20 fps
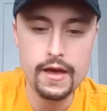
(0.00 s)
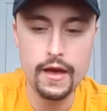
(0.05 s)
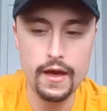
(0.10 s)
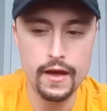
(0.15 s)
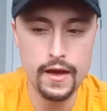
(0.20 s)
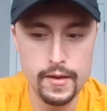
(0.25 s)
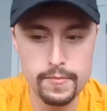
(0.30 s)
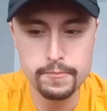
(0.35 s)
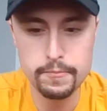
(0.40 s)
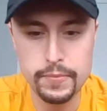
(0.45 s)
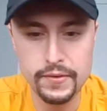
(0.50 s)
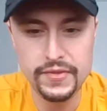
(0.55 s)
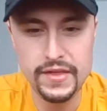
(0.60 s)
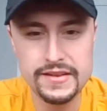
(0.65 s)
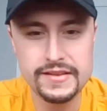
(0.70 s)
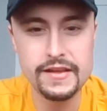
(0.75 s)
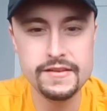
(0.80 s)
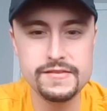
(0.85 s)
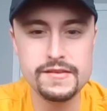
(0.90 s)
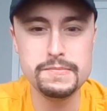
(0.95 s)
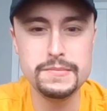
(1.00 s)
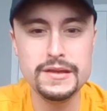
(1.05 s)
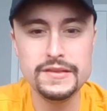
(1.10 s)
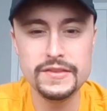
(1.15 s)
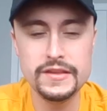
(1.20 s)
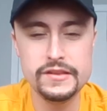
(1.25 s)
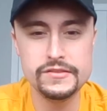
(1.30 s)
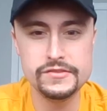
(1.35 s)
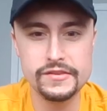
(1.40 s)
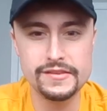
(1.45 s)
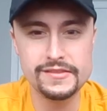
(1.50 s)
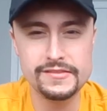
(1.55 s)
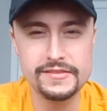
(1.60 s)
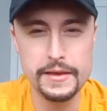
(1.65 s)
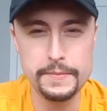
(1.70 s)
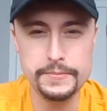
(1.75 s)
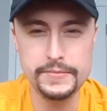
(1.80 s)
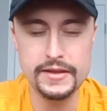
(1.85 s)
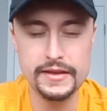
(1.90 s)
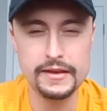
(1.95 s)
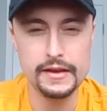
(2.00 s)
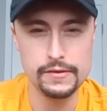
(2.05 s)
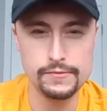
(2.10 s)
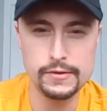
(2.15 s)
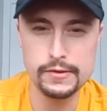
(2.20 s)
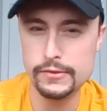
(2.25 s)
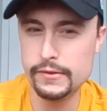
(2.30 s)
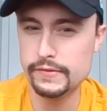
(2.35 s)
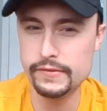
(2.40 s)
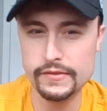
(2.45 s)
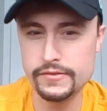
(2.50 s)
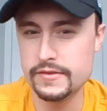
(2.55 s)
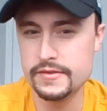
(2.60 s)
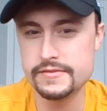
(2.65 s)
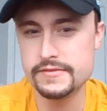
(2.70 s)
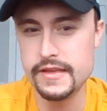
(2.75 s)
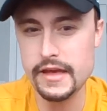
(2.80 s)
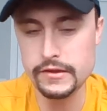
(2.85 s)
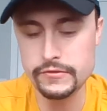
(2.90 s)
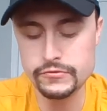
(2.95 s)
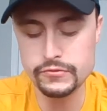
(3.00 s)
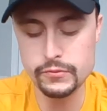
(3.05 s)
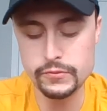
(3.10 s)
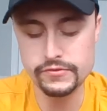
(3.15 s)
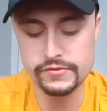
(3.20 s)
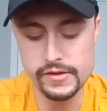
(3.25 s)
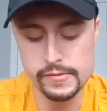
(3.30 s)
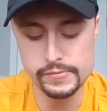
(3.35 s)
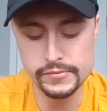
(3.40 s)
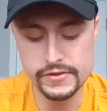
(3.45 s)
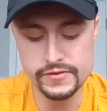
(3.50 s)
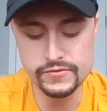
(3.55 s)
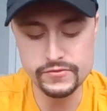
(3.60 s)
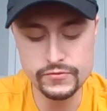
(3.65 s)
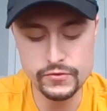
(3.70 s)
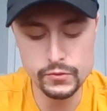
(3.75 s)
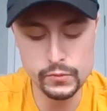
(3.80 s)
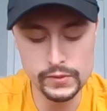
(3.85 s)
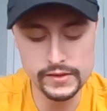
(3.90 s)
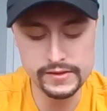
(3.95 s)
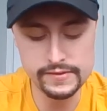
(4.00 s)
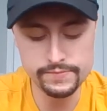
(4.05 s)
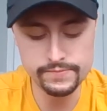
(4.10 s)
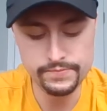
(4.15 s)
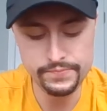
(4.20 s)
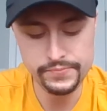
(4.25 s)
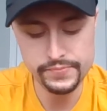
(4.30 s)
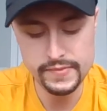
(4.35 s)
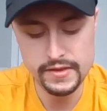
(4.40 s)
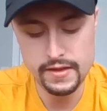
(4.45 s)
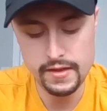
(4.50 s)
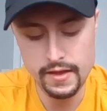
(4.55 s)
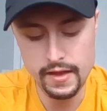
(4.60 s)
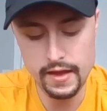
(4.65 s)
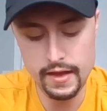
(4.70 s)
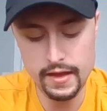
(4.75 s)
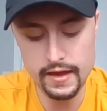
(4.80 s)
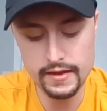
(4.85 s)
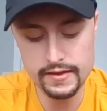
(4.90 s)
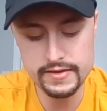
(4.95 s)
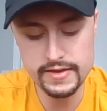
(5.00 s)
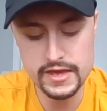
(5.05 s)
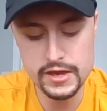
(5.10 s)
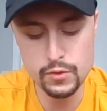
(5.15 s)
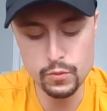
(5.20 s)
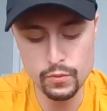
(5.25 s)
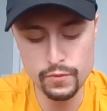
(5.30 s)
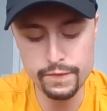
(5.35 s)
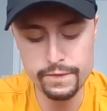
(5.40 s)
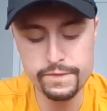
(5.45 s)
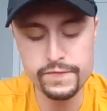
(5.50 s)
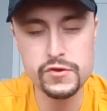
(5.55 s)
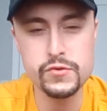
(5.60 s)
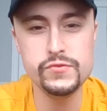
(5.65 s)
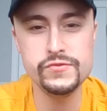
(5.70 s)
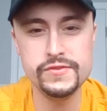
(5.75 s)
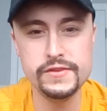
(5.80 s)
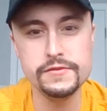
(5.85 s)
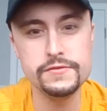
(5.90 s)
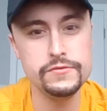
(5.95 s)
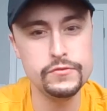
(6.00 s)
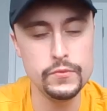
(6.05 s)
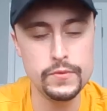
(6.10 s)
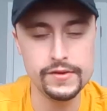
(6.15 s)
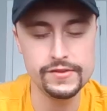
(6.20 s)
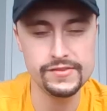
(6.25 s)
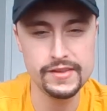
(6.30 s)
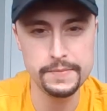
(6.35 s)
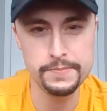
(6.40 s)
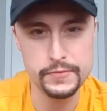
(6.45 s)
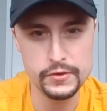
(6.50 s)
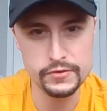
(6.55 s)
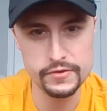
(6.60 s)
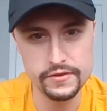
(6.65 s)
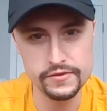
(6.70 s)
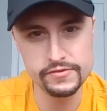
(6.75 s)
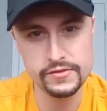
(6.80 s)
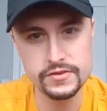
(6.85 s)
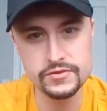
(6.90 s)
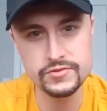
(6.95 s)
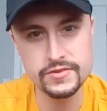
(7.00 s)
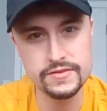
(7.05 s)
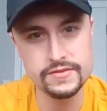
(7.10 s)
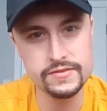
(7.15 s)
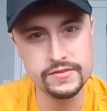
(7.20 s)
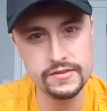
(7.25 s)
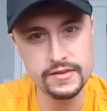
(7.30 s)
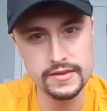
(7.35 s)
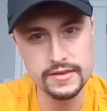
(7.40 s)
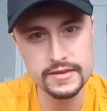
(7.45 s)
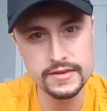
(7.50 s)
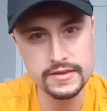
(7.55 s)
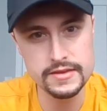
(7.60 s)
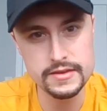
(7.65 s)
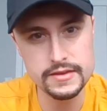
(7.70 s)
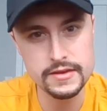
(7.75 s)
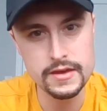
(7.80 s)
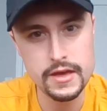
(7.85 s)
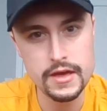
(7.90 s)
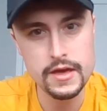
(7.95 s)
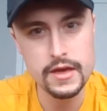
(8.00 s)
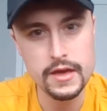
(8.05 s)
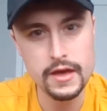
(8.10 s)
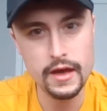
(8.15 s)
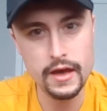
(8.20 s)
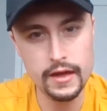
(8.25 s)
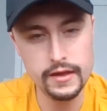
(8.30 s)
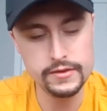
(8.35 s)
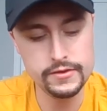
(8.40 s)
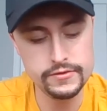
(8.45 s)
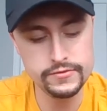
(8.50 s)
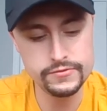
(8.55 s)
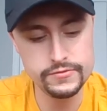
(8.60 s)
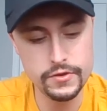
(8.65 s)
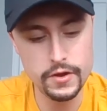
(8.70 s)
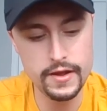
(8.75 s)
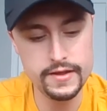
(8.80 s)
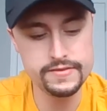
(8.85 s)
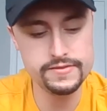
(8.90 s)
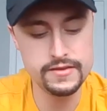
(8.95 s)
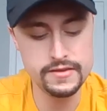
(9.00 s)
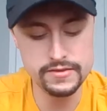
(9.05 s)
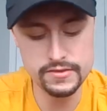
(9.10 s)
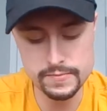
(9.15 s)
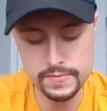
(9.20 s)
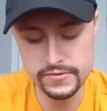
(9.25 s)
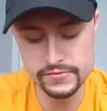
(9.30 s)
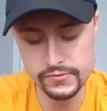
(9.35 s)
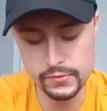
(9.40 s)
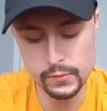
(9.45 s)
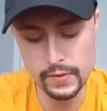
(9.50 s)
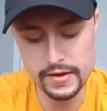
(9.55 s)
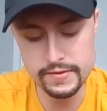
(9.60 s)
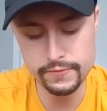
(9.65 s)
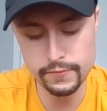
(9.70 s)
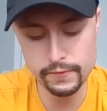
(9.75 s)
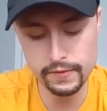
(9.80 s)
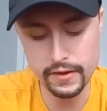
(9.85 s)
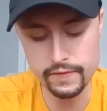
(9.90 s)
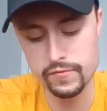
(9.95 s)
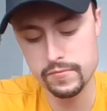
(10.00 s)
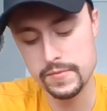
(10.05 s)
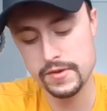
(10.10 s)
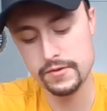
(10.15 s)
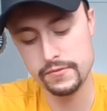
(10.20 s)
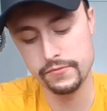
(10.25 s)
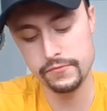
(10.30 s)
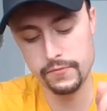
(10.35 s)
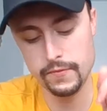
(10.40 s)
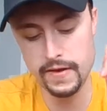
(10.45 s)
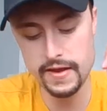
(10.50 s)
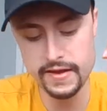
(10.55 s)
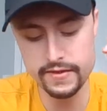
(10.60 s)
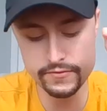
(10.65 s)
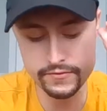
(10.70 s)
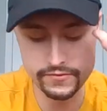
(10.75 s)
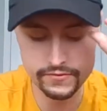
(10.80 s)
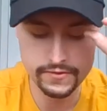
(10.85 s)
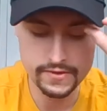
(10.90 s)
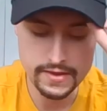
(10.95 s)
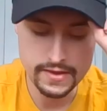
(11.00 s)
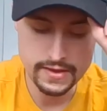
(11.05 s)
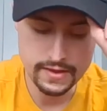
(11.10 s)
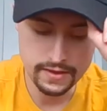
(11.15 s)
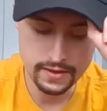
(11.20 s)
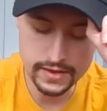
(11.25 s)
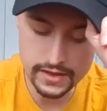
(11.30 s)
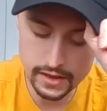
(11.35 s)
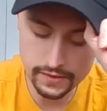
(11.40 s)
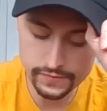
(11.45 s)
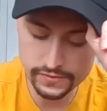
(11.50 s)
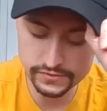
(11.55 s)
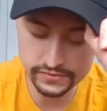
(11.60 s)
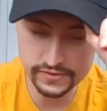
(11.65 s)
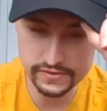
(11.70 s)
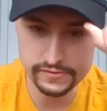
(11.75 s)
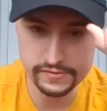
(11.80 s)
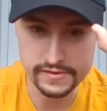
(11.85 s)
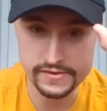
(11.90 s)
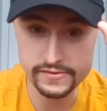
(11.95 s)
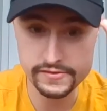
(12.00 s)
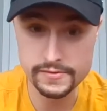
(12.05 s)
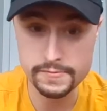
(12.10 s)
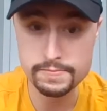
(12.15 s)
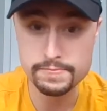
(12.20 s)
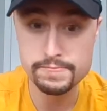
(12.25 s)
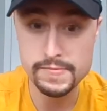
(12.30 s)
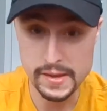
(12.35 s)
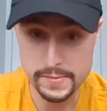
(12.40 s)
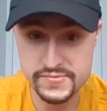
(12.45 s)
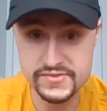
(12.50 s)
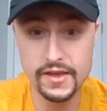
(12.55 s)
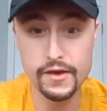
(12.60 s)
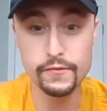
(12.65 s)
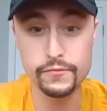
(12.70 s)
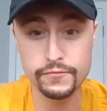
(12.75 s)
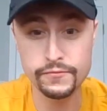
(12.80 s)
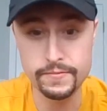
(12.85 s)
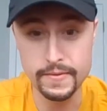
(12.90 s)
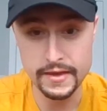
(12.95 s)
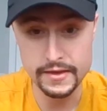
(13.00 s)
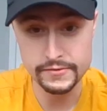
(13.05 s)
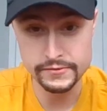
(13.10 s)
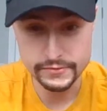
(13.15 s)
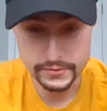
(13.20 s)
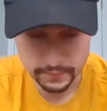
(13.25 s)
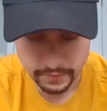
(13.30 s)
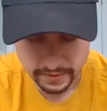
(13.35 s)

But that doesn't mean that he's accepting everything that this National Assembly is doing. He refuses to accept their decisions. He does not see them as the rightful government of France. He obviously sees himself as the